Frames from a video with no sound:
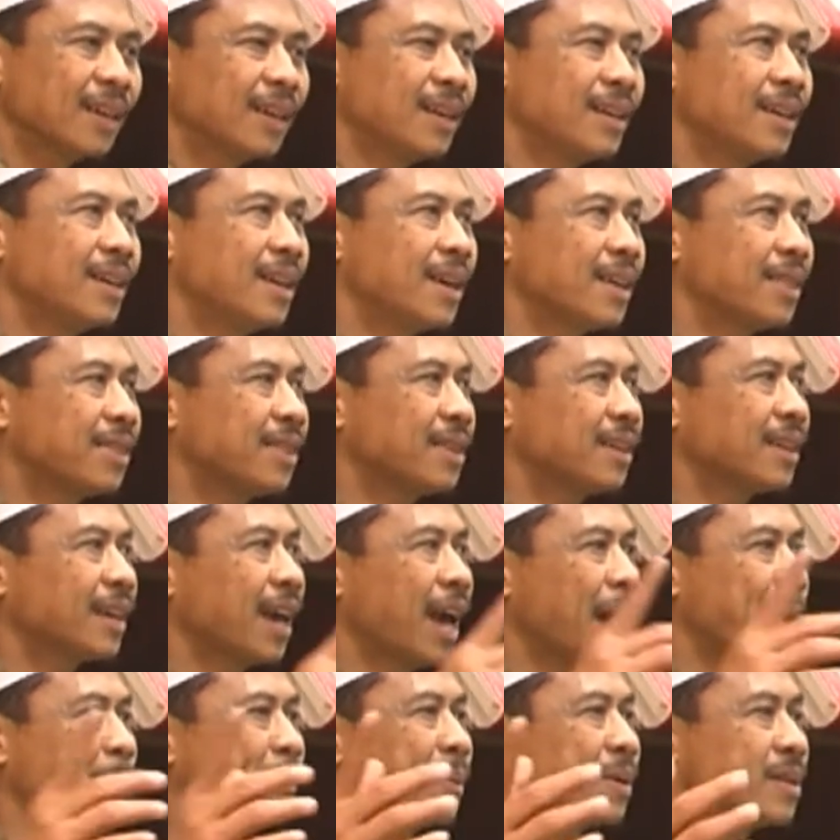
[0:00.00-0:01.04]
nothing
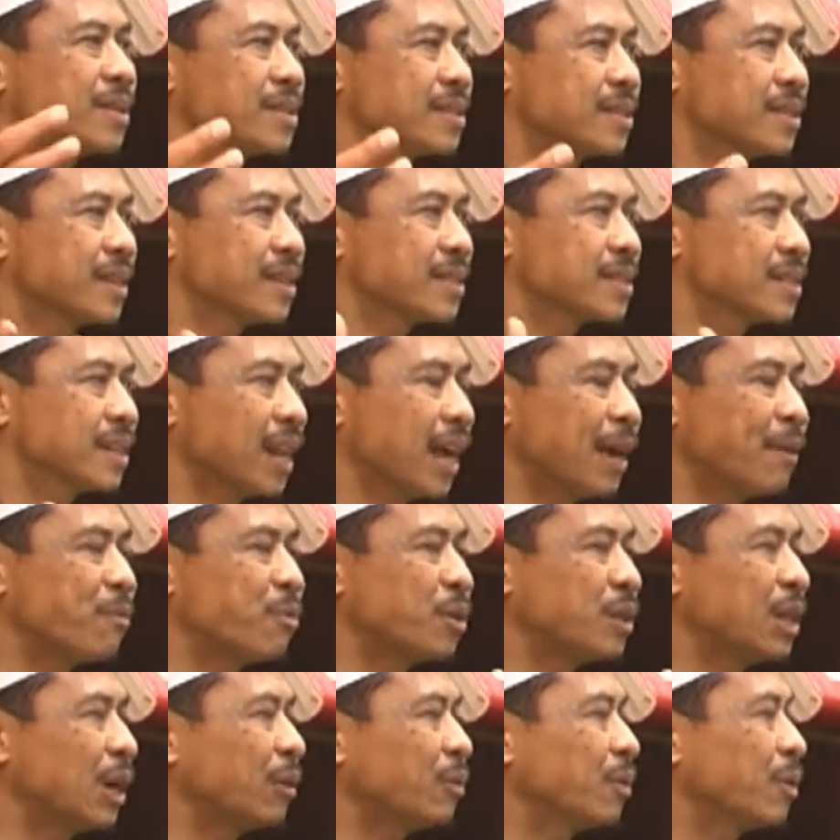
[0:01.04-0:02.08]
happens in this life
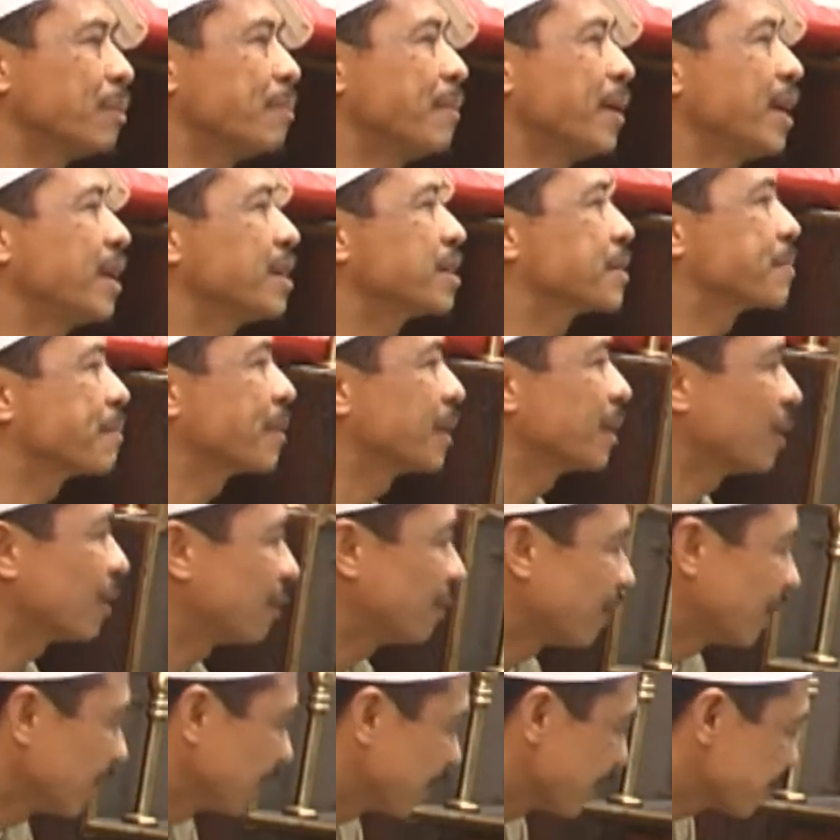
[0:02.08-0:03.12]
without the management of
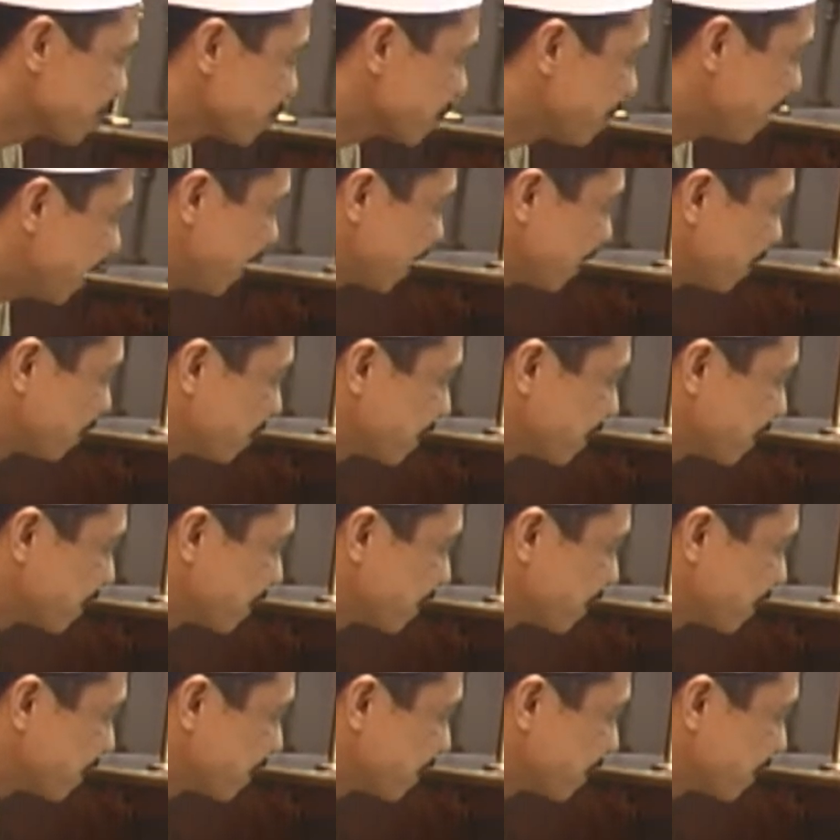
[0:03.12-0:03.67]
Allah subhanahu